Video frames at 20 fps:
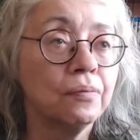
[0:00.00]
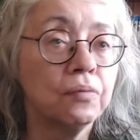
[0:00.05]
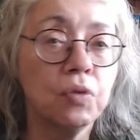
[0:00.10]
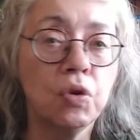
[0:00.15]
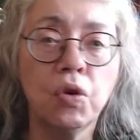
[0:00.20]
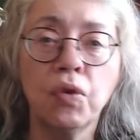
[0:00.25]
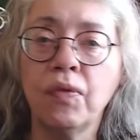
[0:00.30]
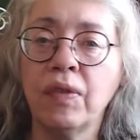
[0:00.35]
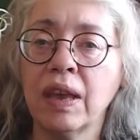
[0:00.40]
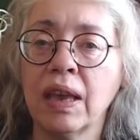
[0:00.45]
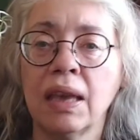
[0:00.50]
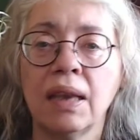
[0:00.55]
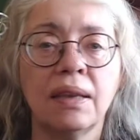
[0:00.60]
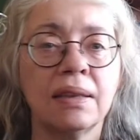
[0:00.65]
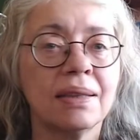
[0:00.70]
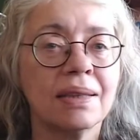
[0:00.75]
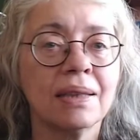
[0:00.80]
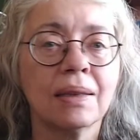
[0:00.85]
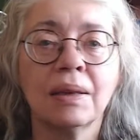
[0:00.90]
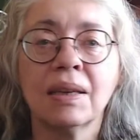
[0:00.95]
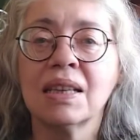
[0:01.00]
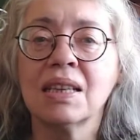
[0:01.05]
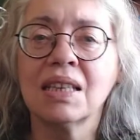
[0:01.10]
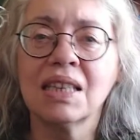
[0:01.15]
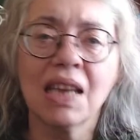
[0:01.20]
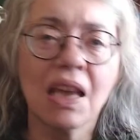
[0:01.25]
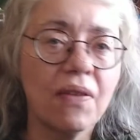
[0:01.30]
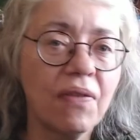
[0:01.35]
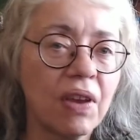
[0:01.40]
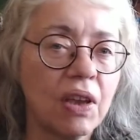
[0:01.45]
movies,
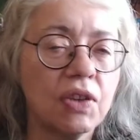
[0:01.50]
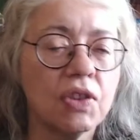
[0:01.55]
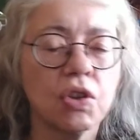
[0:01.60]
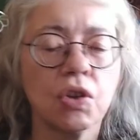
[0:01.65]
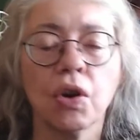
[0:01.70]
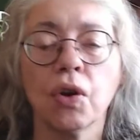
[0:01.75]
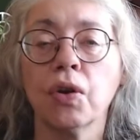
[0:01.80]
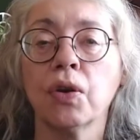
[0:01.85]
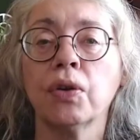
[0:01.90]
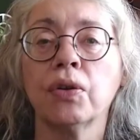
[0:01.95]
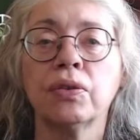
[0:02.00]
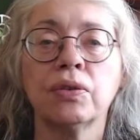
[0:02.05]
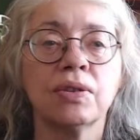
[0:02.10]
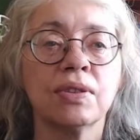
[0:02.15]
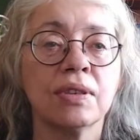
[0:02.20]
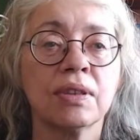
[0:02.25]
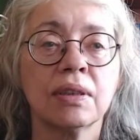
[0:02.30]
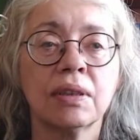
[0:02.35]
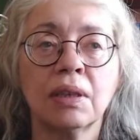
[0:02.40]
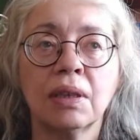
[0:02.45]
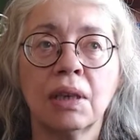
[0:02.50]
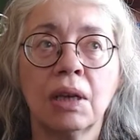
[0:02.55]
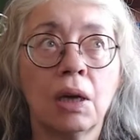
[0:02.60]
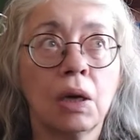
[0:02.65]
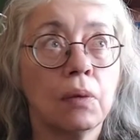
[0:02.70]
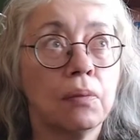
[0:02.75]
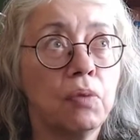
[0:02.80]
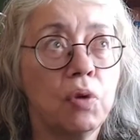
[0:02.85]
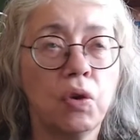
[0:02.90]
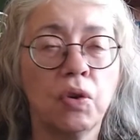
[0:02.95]
T V shows,
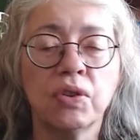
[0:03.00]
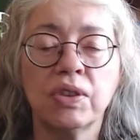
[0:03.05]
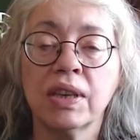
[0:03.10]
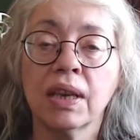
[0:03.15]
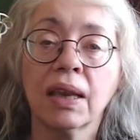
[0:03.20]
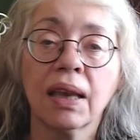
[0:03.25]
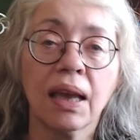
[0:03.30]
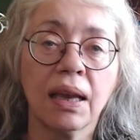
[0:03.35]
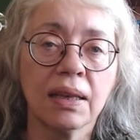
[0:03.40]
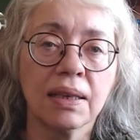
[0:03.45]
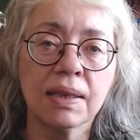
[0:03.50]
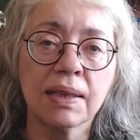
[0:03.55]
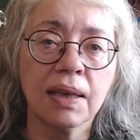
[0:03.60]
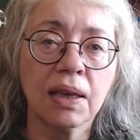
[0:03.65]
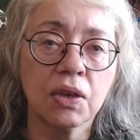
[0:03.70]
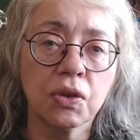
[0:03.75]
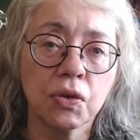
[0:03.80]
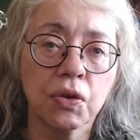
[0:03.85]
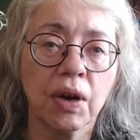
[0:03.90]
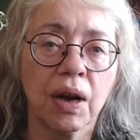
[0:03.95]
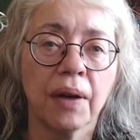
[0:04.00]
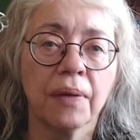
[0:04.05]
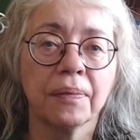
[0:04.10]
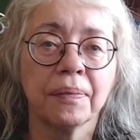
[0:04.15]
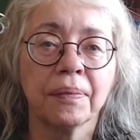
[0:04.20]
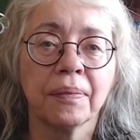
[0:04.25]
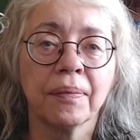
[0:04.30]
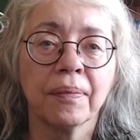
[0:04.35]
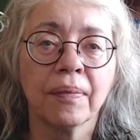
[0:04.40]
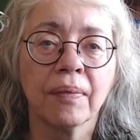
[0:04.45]
music, et cetera.
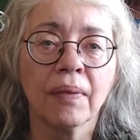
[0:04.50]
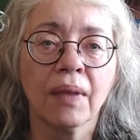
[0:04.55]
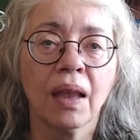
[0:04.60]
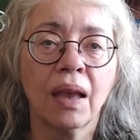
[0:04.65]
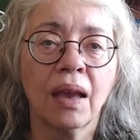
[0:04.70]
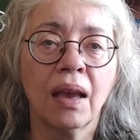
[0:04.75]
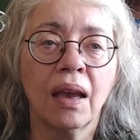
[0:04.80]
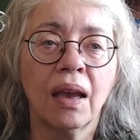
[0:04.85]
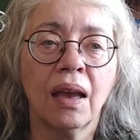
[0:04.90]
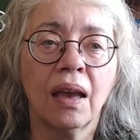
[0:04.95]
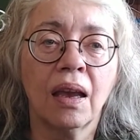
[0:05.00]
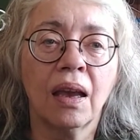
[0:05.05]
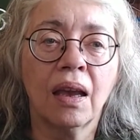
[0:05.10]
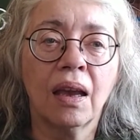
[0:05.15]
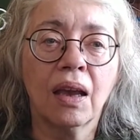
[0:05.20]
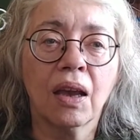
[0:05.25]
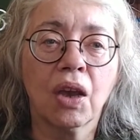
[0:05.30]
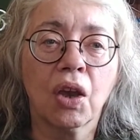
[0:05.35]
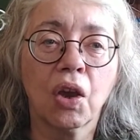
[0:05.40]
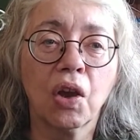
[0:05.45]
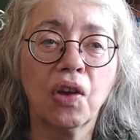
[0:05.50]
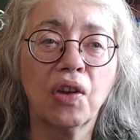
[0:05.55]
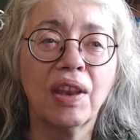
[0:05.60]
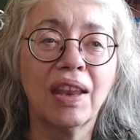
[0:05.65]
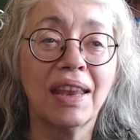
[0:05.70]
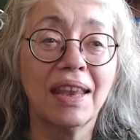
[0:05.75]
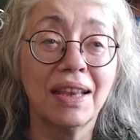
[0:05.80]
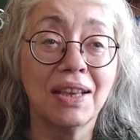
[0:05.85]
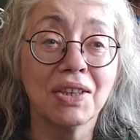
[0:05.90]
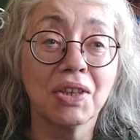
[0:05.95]

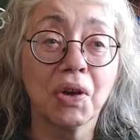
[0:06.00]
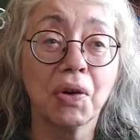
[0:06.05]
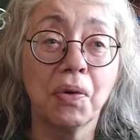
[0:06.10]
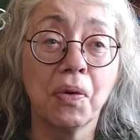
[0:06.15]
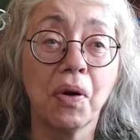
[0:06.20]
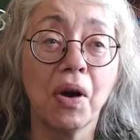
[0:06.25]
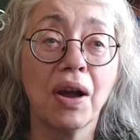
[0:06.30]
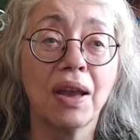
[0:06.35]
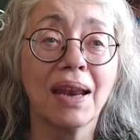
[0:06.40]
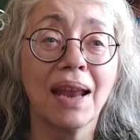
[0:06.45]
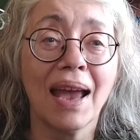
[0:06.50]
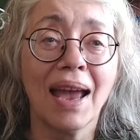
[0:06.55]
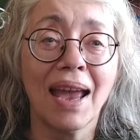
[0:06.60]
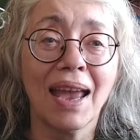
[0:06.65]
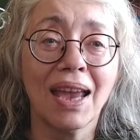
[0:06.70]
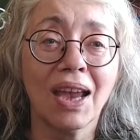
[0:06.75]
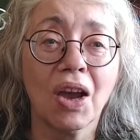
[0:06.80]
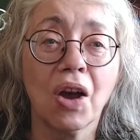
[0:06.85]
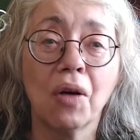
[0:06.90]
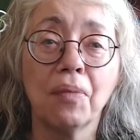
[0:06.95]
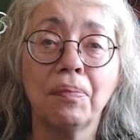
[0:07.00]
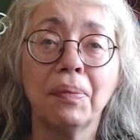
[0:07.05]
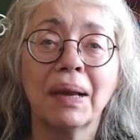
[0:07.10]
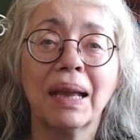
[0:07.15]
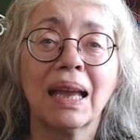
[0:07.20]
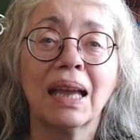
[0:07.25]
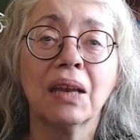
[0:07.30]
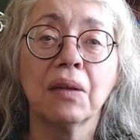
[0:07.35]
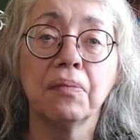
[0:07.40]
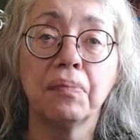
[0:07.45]
Kodi is quite a
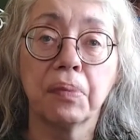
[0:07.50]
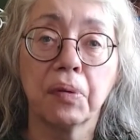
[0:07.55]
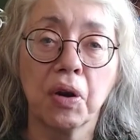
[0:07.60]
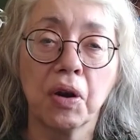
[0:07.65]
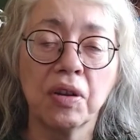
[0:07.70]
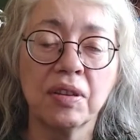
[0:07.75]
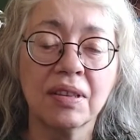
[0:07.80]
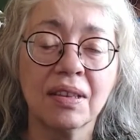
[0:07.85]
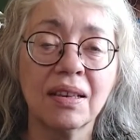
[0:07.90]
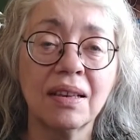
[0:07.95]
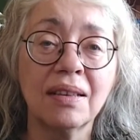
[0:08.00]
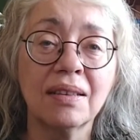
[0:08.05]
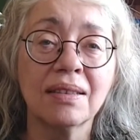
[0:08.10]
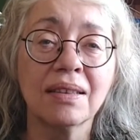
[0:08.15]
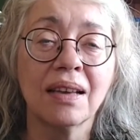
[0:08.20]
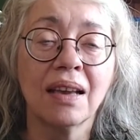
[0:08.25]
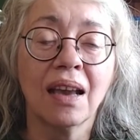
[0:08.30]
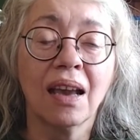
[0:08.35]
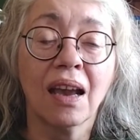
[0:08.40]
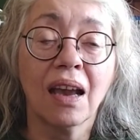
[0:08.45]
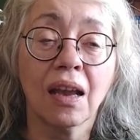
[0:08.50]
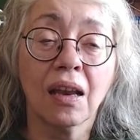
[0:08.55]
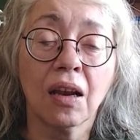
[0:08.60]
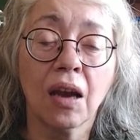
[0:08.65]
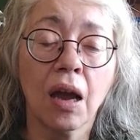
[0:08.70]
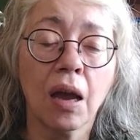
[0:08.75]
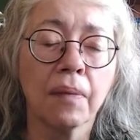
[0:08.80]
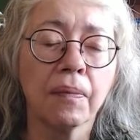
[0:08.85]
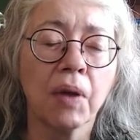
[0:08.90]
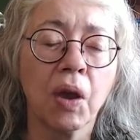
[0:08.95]
complicated process, and
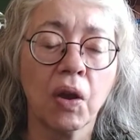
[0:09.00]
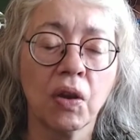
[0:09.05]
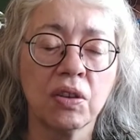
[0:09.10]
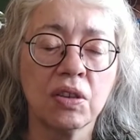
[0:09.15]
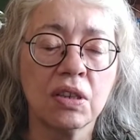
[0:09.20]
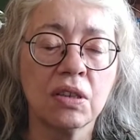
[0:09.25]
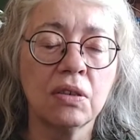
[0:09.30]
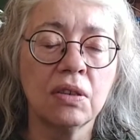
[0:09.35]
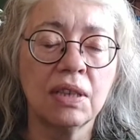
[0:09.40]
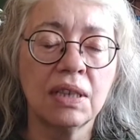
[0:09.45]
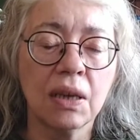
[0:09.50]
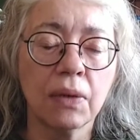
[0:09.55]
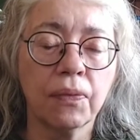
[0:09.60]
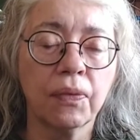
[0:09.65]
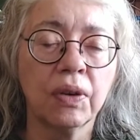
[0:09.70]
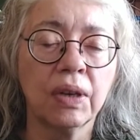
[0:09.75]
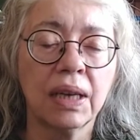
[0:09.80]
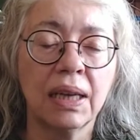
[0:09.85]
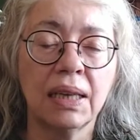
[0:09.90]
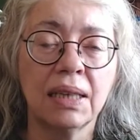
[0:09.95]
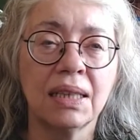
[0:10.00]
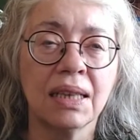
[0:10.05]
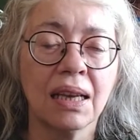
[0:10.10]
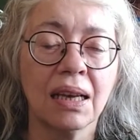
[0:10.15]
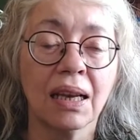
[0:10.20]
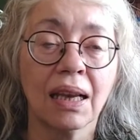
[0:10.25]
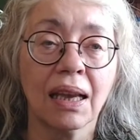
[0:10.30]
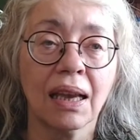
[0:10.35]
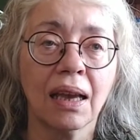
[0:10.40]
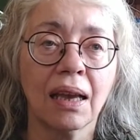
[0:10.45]
I'm going to definitely
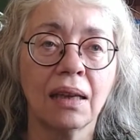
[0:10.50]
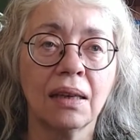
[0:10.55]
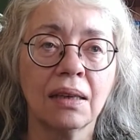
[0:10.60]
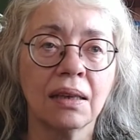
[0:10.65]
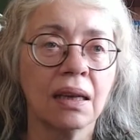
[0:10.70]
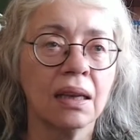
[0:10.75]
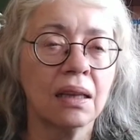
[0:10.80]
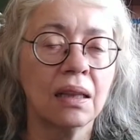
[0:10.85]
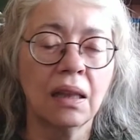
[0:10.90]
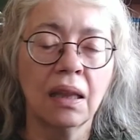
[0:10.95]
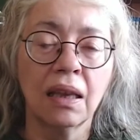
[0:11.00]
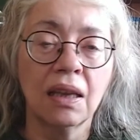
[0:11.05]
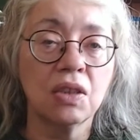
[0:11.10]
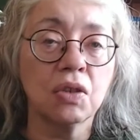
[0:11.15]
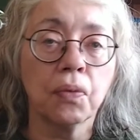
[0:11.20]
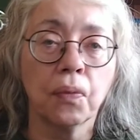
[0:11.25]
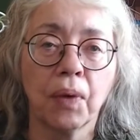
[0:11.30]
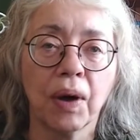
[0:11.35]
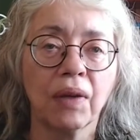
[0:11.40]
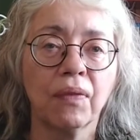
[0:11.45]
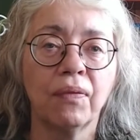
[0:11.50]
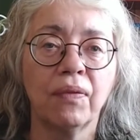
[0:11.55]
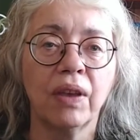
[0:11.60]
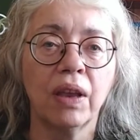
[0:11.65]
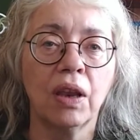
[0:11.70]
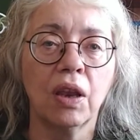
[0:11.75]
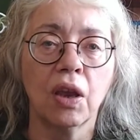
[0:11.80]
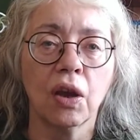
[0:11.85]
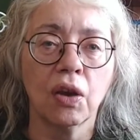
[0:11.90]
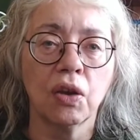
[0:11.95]
dedicate at least one
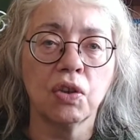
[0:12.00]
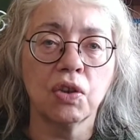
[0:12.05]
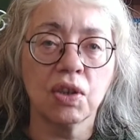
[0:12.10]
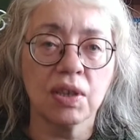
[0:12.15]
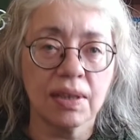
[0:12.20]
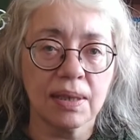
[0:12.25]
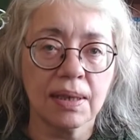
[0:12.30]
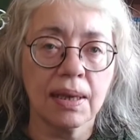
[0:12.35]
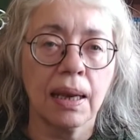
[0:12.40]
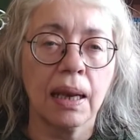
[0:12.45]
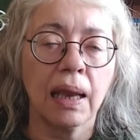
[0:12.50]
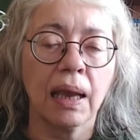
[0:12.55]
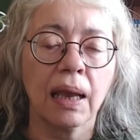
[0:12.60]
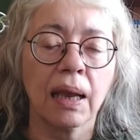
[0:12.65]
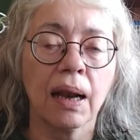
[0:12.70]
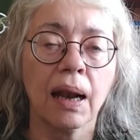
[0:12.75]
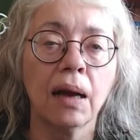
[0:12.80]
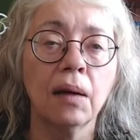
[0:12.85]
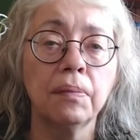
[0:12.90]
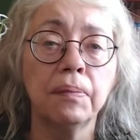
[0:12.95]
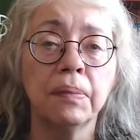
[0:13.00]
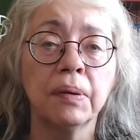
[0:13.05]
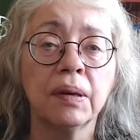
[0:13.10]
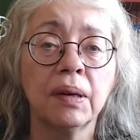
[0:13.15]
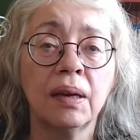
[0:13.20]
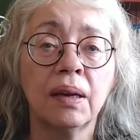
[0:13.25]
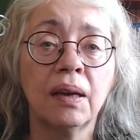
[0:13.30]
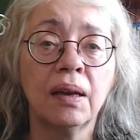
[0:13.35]
video to setting it up,